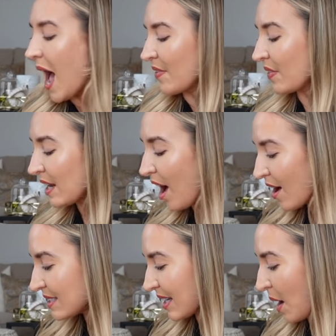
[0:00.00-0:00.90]
And then the
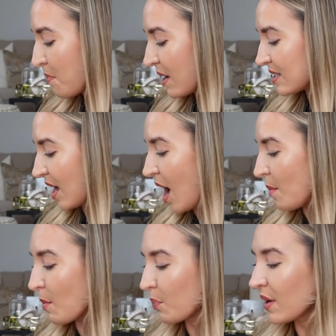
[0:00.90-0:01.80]
last thing I picked
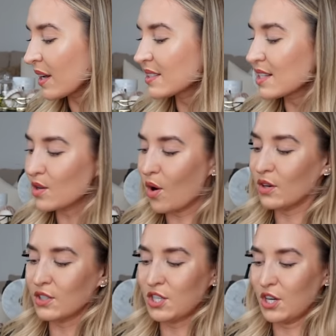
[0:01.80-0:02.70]
up brings us
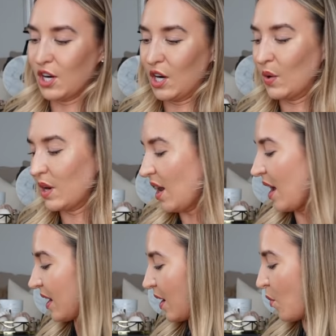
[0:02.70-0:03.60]
on to
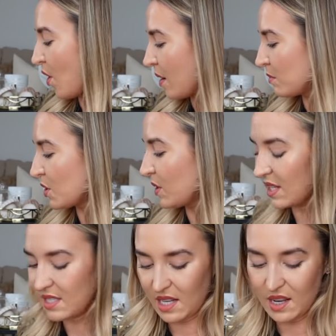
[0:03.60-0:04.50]
like what I'm doing
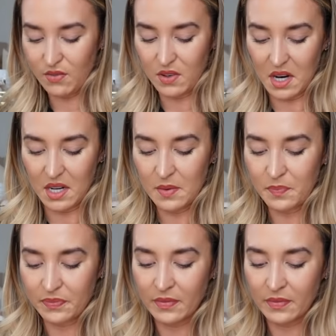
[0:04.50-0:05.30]
this evening.